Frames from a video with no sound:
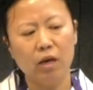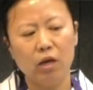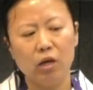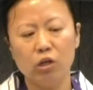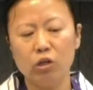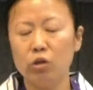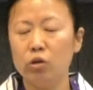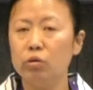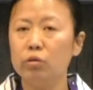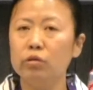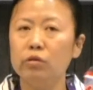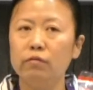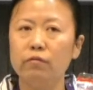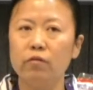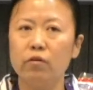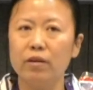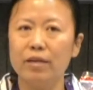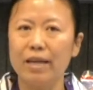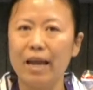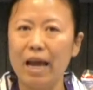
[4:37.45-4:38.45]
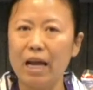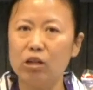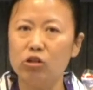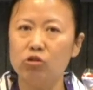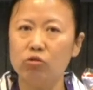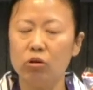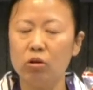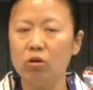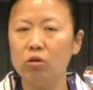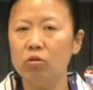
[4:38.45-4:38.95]
It's used for
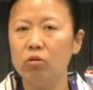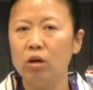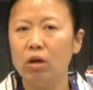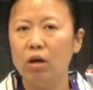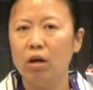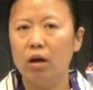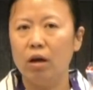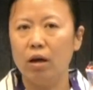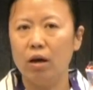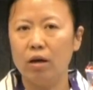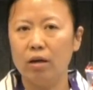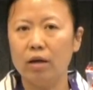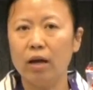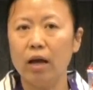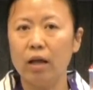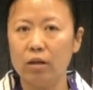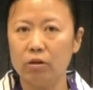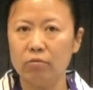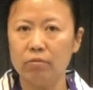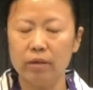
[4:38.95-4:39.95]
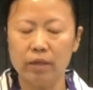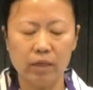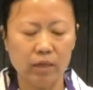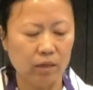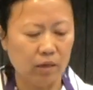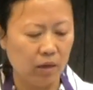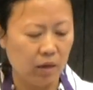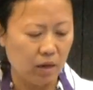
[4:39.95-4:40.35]
natural coloring.